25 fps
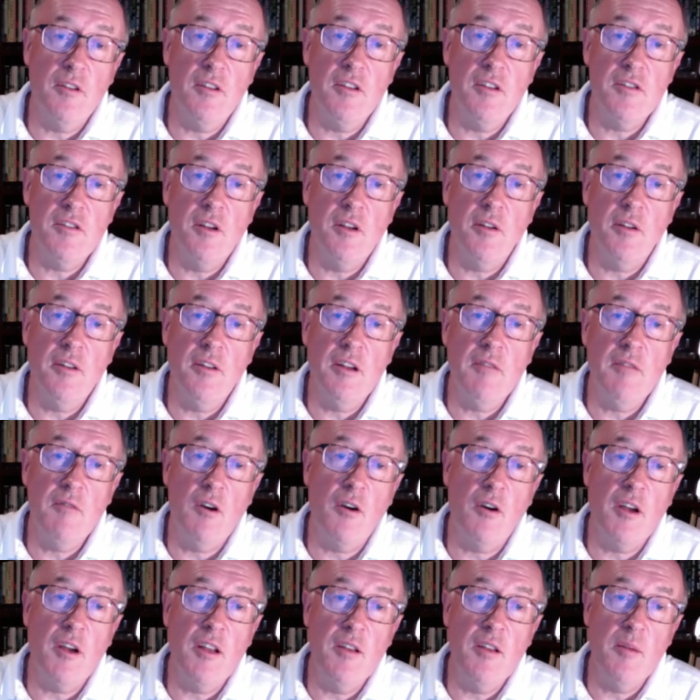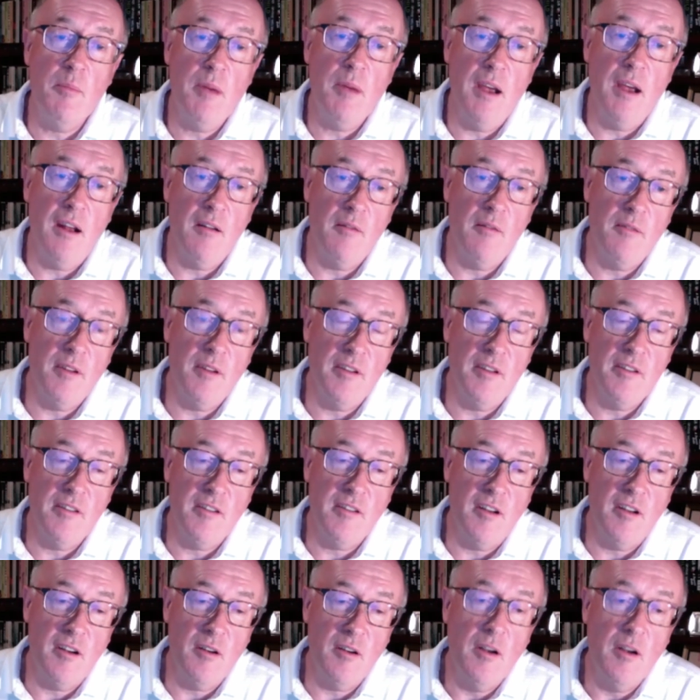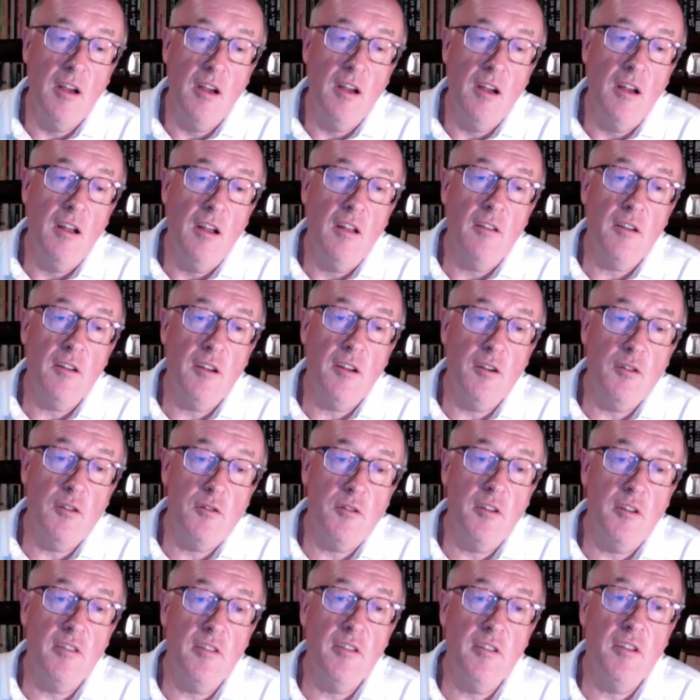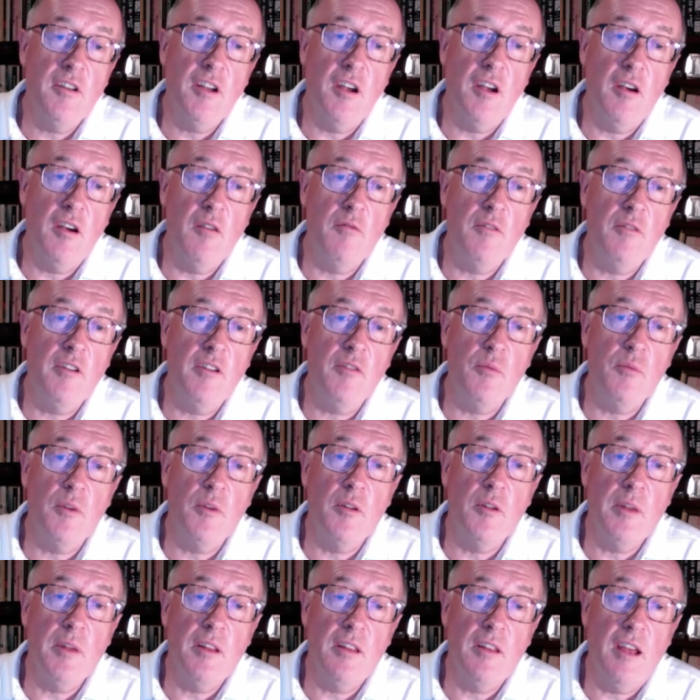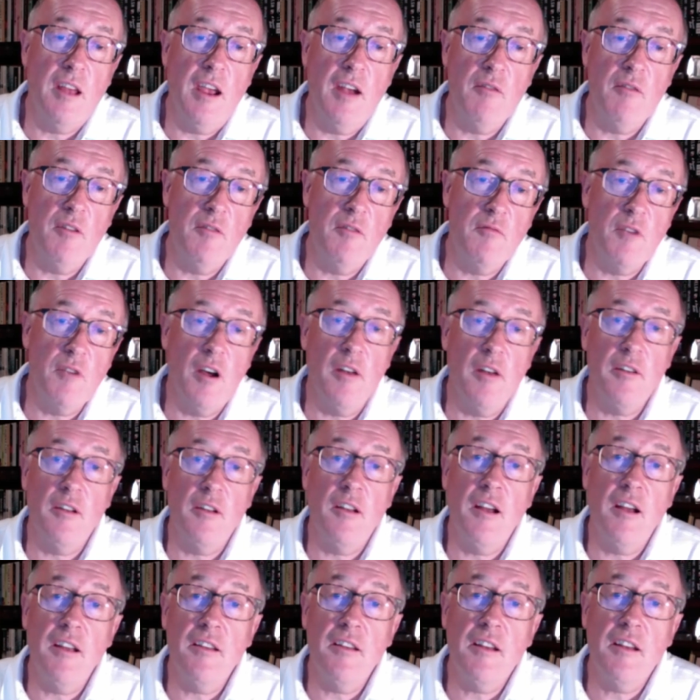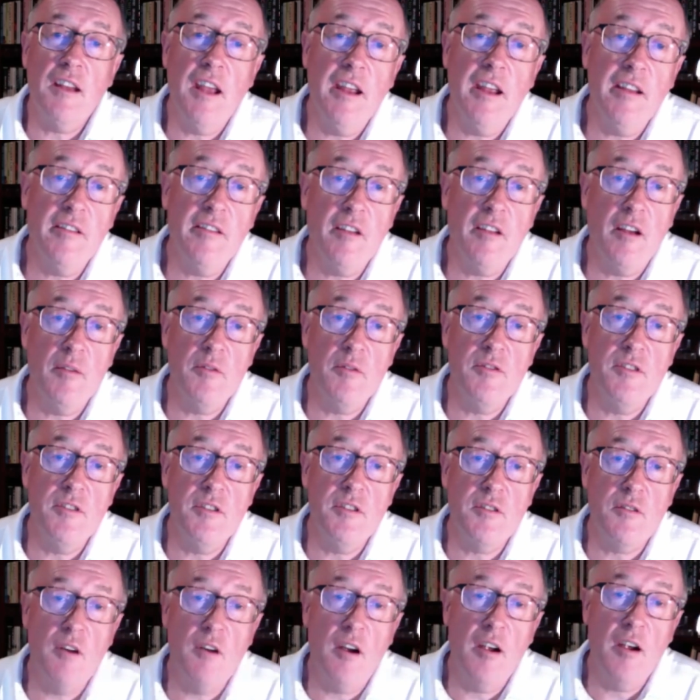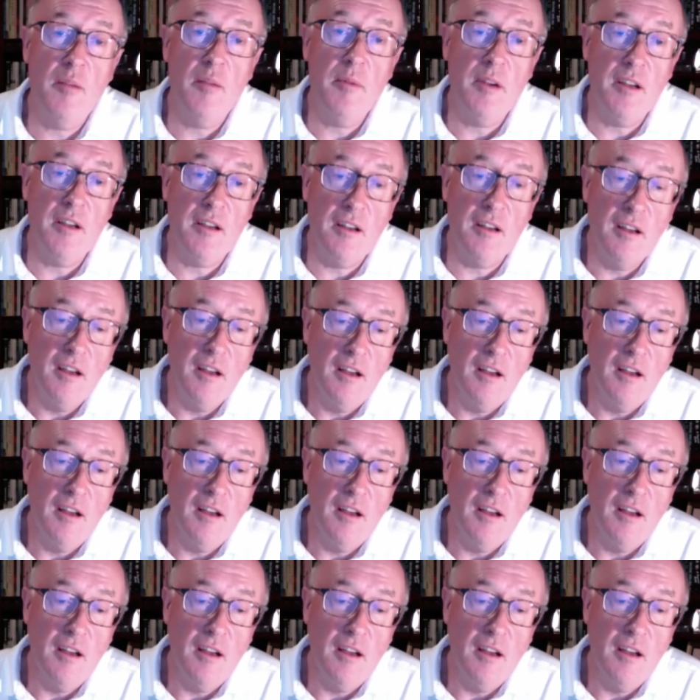There's nothing wrong in the pelvis. So the uterus and the ovaries will be there, and rather like the case I was describing,